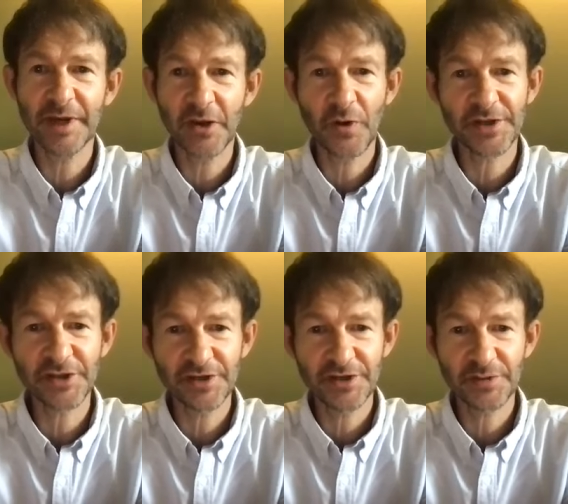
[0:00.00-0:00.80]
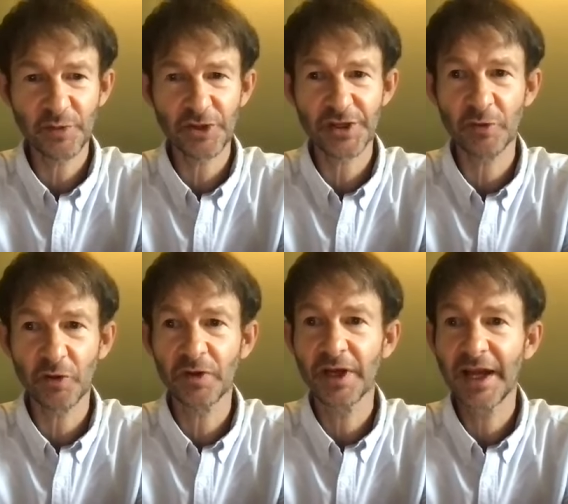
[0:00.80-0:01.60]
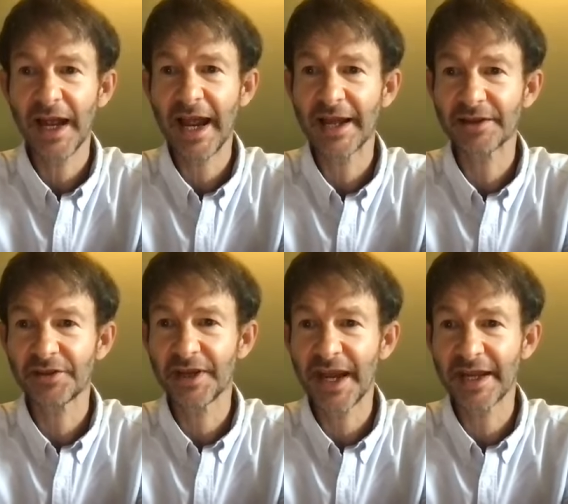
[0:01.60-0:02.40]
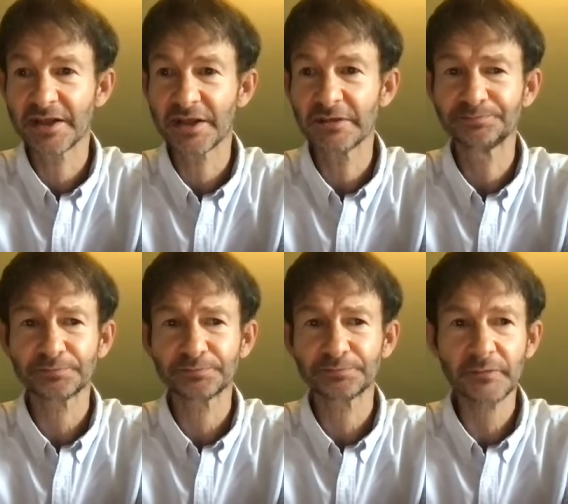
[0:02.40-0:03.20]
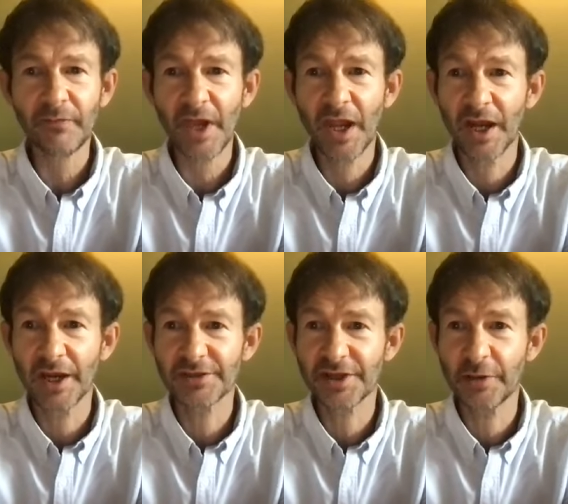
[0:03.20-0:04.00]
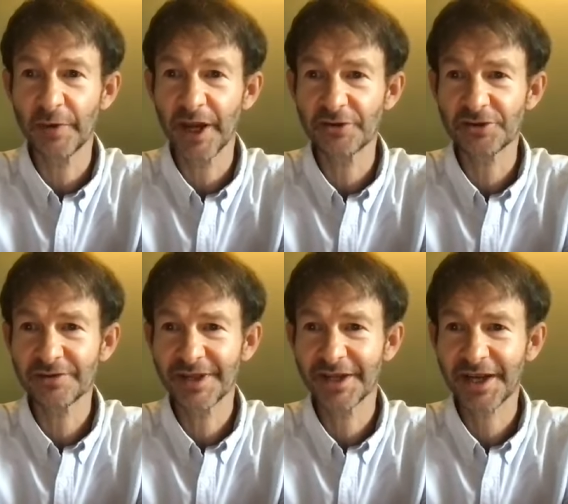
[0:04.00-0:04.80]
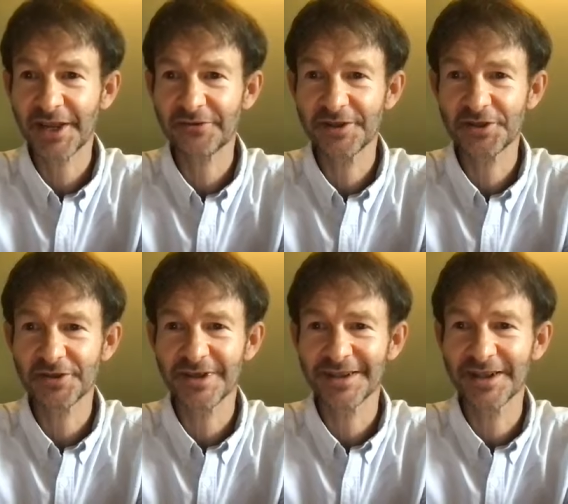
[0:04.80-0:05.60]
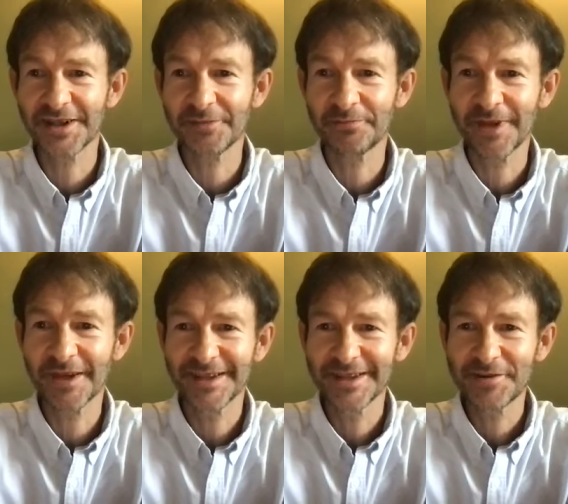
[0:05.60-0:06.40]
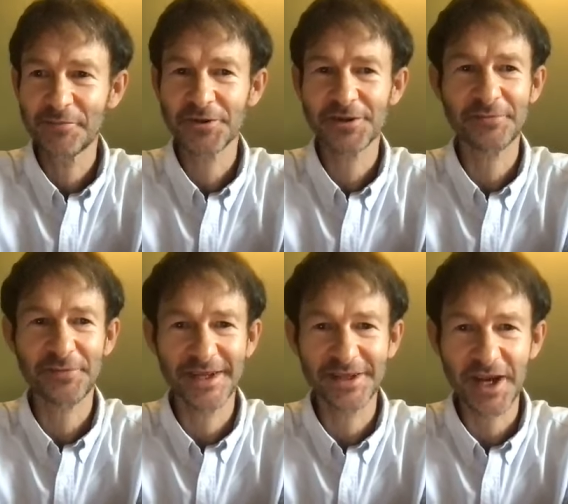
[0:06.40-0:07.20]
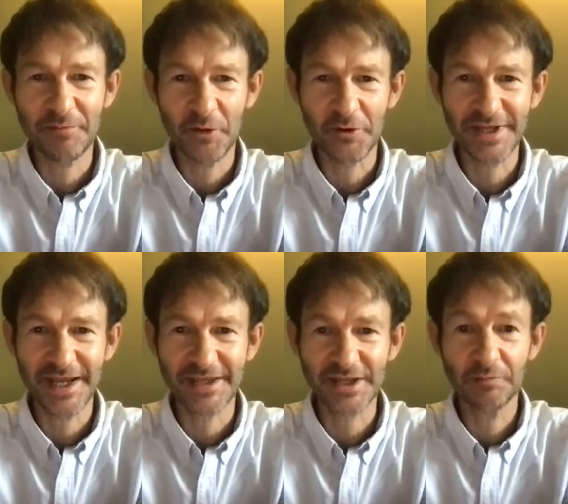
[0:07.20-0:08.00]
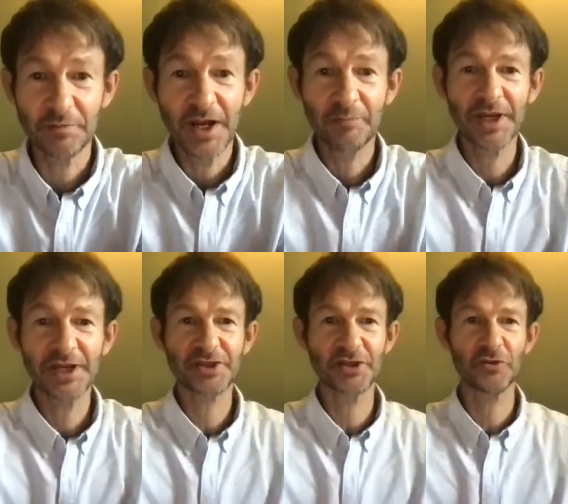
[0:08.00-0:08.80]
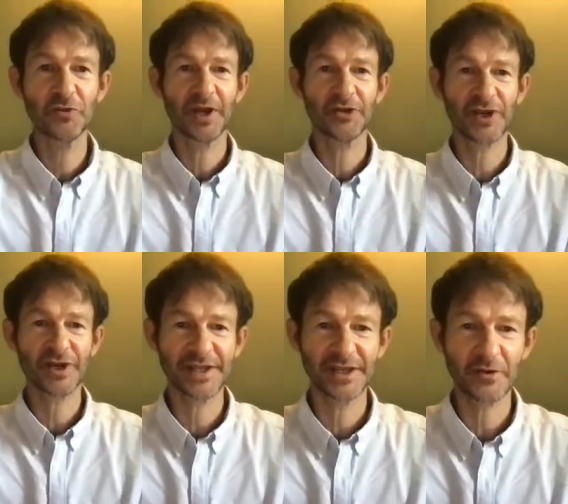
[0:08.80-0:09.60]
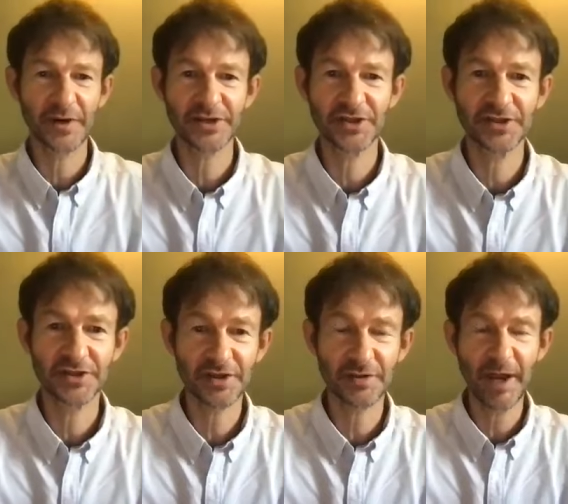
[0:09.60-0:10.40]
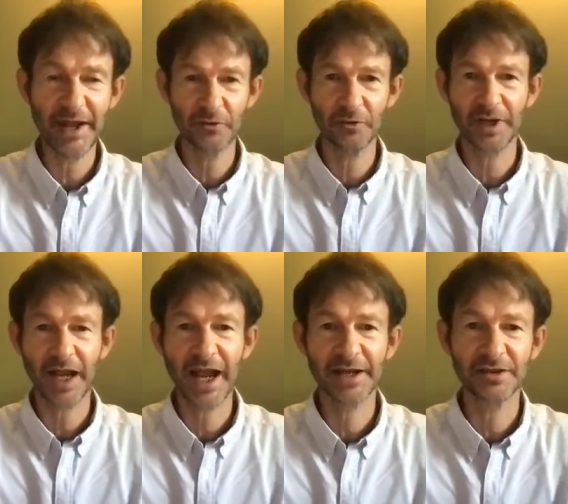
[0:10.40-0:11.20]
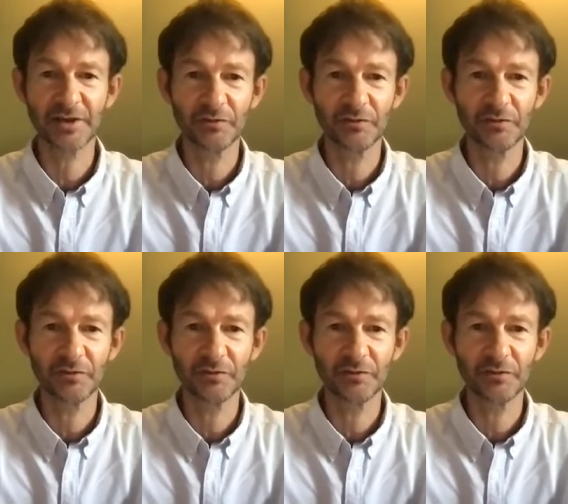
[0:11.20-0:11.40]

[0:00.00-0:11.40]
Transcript: many questions as possible at the end. So there we go. Catherine just put something in the chat box there. So please do address any questions to the panel, and